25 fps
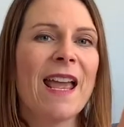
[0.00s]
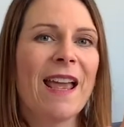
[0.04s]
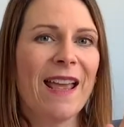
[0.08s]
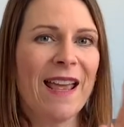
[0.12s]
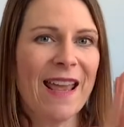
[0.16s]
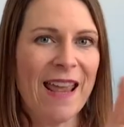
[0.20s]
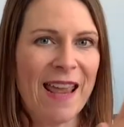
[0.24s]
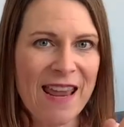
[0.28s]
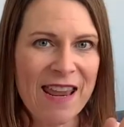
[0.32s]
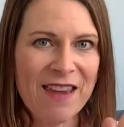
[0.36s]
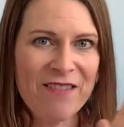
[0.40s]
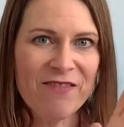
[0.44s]

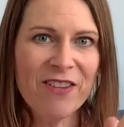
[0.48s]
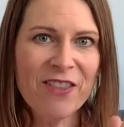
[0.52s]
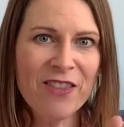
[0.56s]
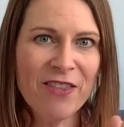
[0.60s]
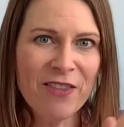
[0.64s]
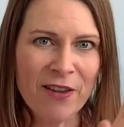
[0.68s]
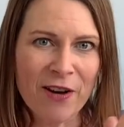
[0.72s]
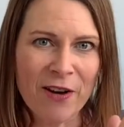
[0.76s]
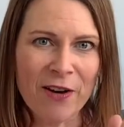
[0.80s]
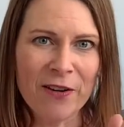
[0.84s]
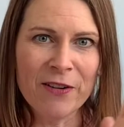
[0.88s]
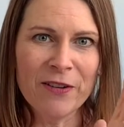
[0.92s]
Even
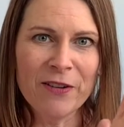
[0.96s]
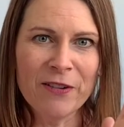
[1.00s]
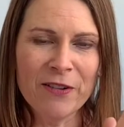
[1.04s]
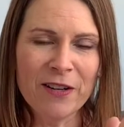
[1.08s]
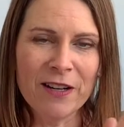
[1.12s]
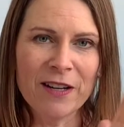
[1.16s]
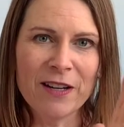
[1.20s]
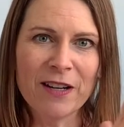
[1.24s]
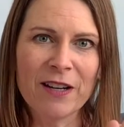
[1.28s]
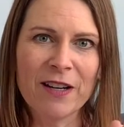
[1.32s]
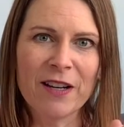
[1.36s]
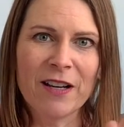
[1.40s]
though
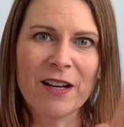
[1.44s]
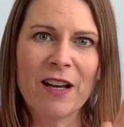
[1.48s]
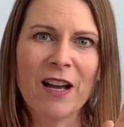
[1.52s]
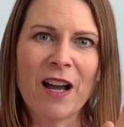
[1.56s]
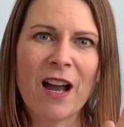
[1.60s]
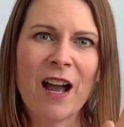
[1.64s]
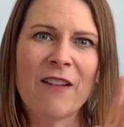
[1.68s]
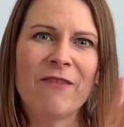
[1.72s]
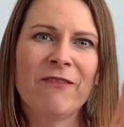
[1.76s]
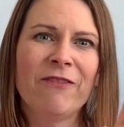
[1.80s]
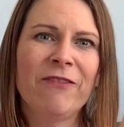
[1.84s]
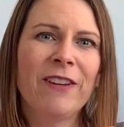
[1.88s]

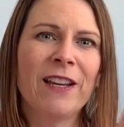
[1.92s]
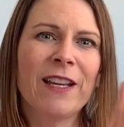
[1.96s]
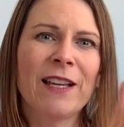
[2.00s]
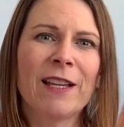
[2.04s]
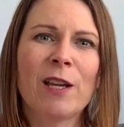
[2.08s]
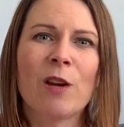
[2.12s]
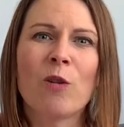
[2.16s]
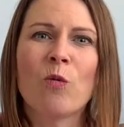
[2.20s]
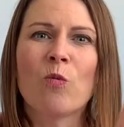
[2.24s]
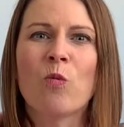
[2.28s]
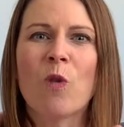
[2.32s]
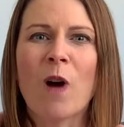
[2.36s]
I'm
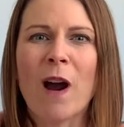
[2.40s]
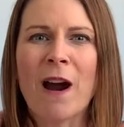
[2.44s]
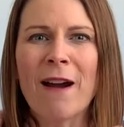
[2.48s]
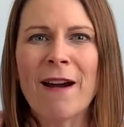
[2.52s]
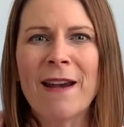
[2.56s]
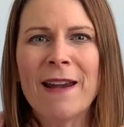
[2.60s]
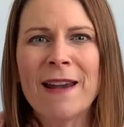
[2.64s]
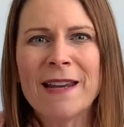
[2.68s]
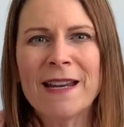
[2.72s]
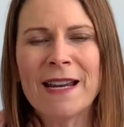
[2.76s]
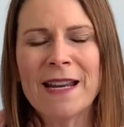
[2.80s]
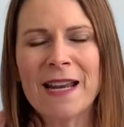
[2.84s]
feeling
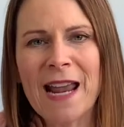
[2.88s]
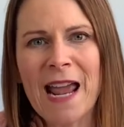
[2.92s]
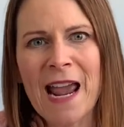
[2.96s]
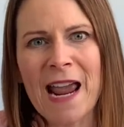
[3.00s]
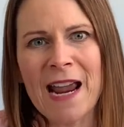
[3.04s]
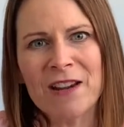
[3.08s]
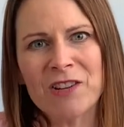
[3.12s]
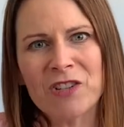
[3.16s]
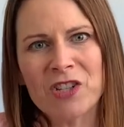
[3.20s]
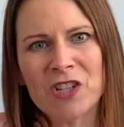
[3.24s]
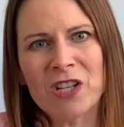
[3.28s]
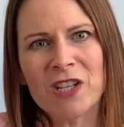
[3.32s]
worried and
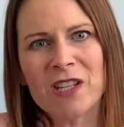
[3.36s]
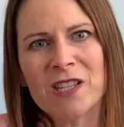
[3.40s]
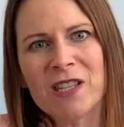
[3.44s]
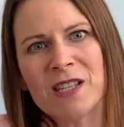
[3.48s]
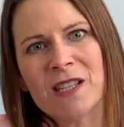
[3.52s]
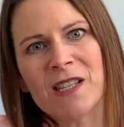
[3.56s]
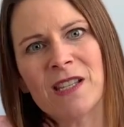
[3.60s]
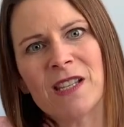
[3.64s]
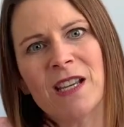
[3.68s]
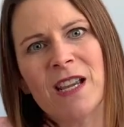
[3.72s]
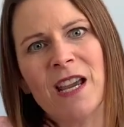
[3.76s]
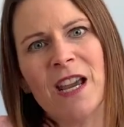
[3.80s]

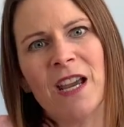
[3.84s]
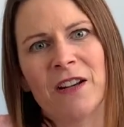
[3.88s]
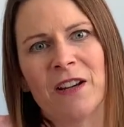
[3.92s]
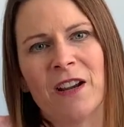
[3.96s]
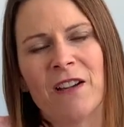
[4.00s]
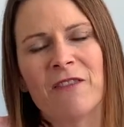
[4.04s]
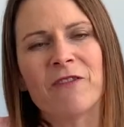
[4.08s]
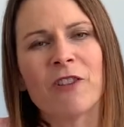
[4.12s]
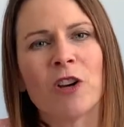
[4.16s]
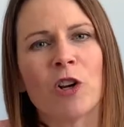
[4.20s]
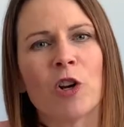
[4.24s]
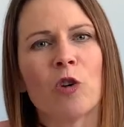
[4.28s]
anxious and
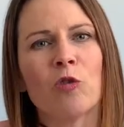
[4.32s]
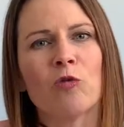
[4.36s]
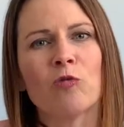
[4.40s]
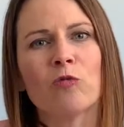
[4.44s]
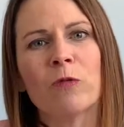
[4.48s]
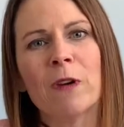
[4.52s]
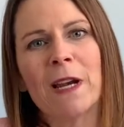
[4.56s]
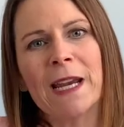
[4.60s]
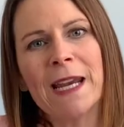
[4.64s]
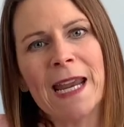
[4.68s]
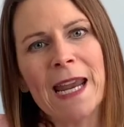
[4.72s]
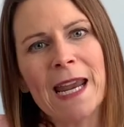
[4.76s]
I've got a
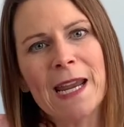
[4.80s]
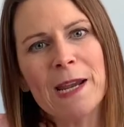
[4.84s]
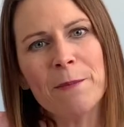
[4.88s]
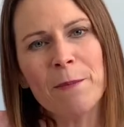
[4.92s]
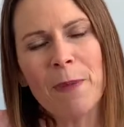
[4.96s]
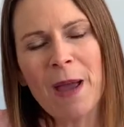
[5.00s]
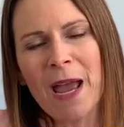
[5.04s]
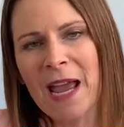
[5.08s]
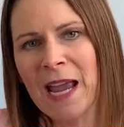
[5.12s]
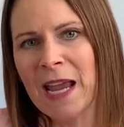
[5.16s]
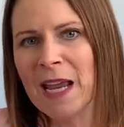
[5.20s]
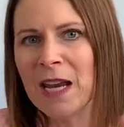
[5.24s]
ringing
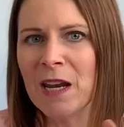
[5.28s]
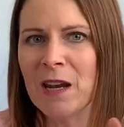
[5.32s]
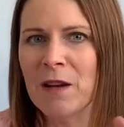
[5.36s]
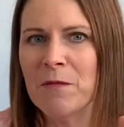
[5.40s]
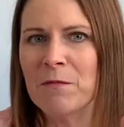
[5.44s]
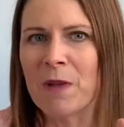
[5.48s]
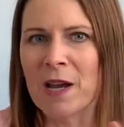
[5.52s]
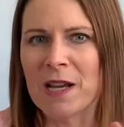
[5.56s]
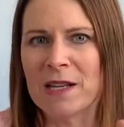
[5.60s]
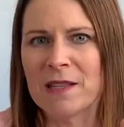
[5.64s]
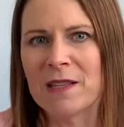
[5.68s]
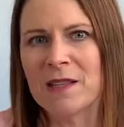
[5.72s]
pain
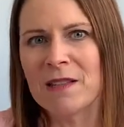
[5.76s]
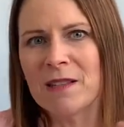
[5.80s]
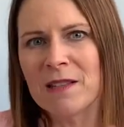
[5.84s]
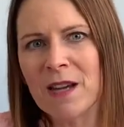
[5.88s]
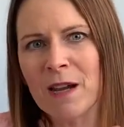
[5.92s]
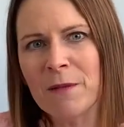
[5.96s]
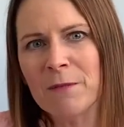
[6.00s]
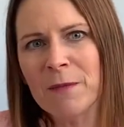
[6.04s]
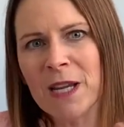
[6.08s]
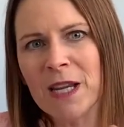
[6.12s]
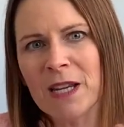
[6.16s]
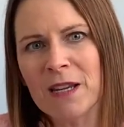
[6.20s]
in my
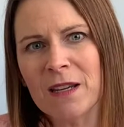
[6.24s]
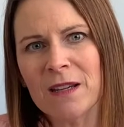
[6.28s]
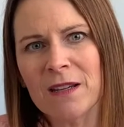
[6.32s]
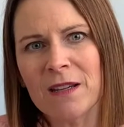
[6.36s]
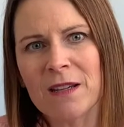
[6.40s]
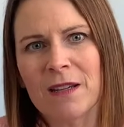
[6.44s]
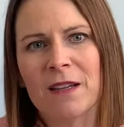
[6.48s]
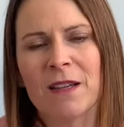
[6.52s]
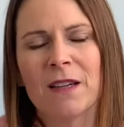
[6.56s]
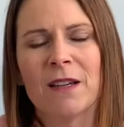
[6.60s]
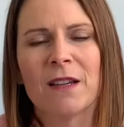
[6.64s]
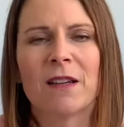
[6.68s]
stomach
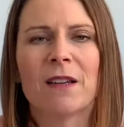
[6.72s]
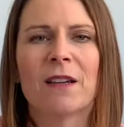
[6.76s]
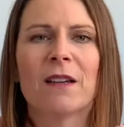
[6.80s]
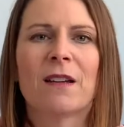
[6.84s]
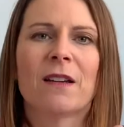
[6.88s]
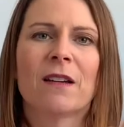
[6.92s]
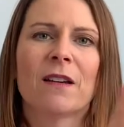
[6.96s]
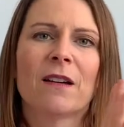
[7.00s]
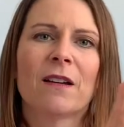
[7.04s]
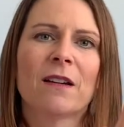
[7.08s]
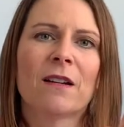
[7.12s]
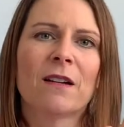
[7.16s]

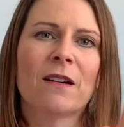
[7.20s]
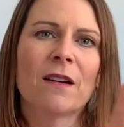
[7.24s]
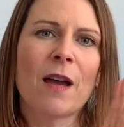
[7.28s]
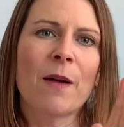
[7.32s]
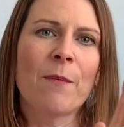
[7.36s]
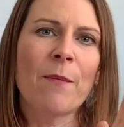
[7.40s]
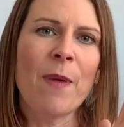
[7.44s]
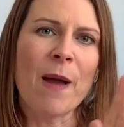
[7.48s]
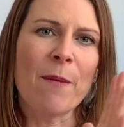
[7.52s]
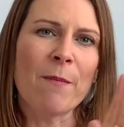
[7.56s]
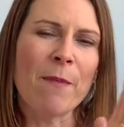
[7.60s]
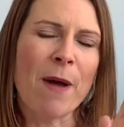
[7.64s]

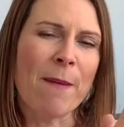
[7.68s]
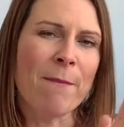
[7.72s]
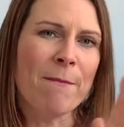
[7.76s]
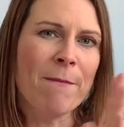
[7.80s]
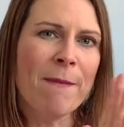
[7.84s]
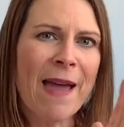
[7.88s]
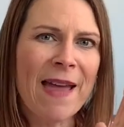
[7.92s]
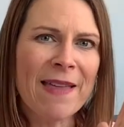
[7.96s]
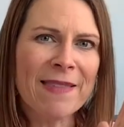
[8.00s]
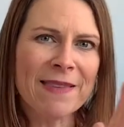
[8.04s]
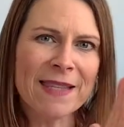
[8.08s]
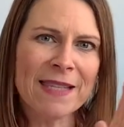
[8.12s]
about my
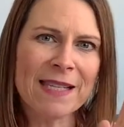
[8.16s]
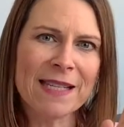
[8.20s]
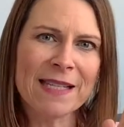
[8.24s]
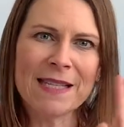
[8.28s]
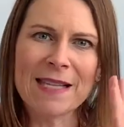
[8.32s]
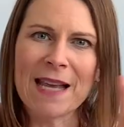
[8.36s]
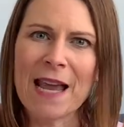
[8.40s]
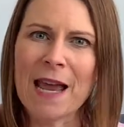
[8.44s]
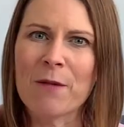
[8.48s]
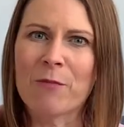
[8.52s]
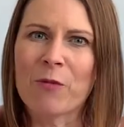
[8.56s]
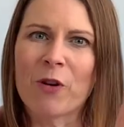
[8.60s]
maths
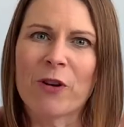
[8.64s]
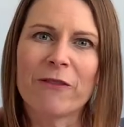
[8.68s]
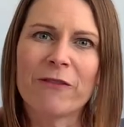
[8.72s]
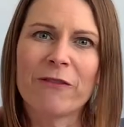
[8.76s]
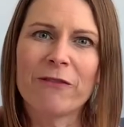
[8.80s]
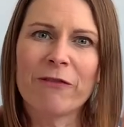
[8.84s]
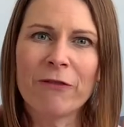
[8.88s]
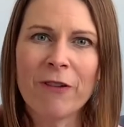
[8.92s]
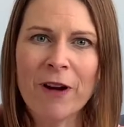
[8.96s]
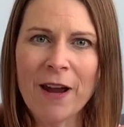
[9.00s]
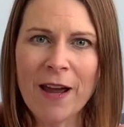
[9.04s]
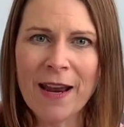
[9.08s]
exam on
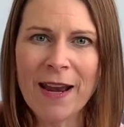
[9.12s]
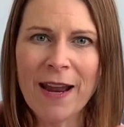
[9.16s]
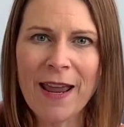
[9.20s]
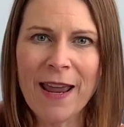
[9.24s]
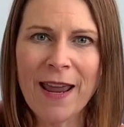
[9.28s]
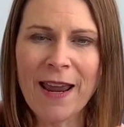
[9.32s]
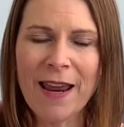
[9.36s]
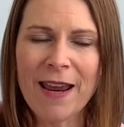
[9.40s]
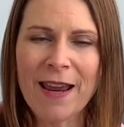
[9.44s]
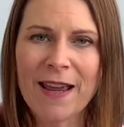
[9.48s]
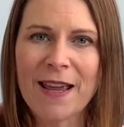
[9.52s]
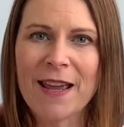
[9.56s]

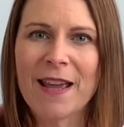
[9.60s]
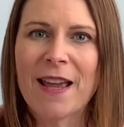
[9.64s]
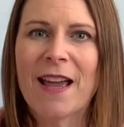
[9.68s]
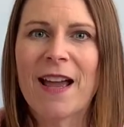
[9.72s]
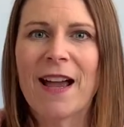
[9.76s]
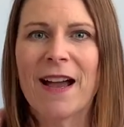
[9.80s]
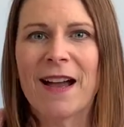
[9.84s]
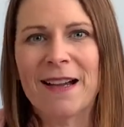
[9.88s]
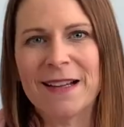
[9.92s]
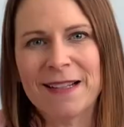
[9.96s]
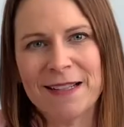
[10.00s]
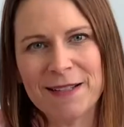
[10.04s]
Friday,
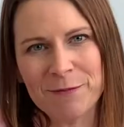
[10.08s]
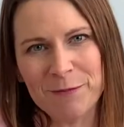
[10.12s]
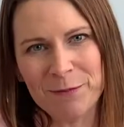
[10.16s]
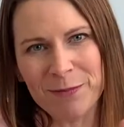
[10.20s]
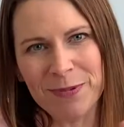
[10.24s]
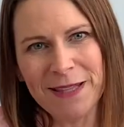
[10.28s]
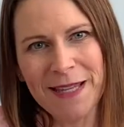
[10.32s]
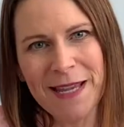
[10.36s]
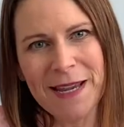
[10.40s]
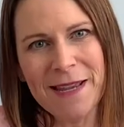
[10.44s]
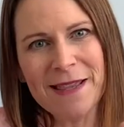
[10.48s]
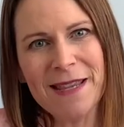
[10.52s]
I
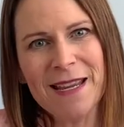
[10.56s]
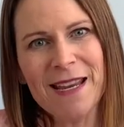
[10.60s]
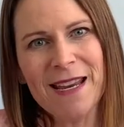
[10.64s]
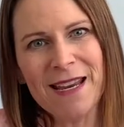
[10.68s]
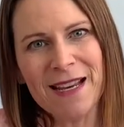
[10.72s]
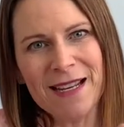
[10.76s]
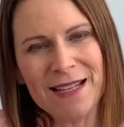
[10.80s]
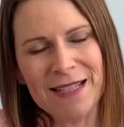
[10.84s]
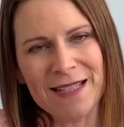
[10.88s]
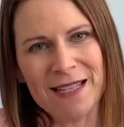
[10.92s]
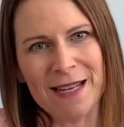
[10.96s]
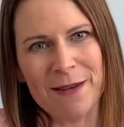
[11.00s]
completely
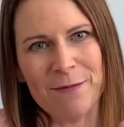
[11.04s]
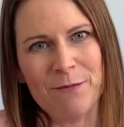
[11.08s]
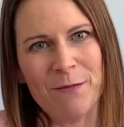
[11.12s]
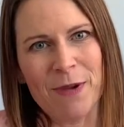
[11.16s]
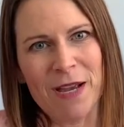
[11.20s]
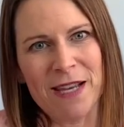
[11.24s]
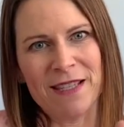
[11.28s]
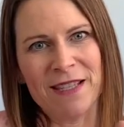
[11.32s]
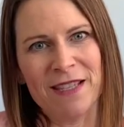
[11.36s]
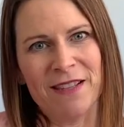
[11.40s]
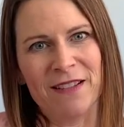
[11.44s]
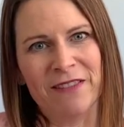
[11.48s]
accept
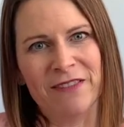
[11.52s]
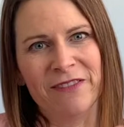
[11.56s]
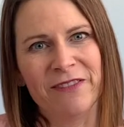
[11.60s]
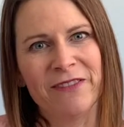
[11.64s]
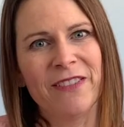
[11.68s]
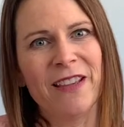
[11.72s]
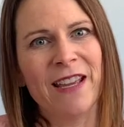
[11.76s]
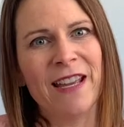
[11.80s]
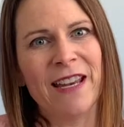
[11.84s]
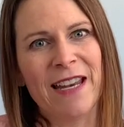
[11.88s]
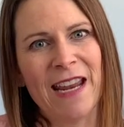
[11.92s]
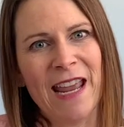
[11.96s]

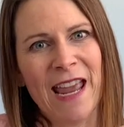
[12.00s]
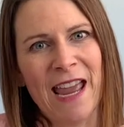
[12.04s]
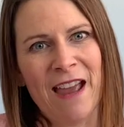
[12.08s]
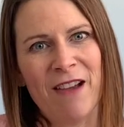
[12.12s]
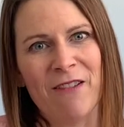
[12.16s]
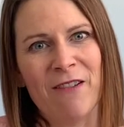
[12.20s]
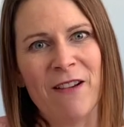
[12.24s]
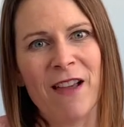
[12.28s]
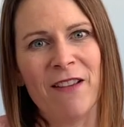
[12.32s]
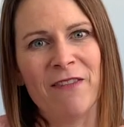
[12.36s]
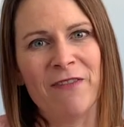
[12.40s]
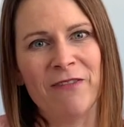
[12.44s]
myself and
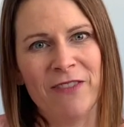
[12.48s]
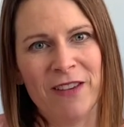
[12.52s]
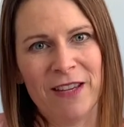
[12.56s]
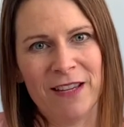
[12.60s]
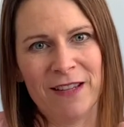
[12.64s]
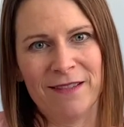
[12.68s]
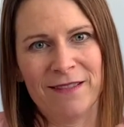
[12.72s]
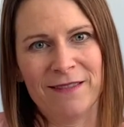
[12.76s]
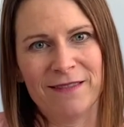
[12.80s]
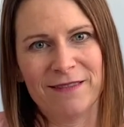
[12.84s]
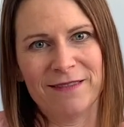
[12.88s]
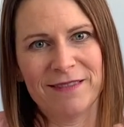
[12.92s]
how I
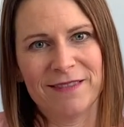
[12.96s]
feel.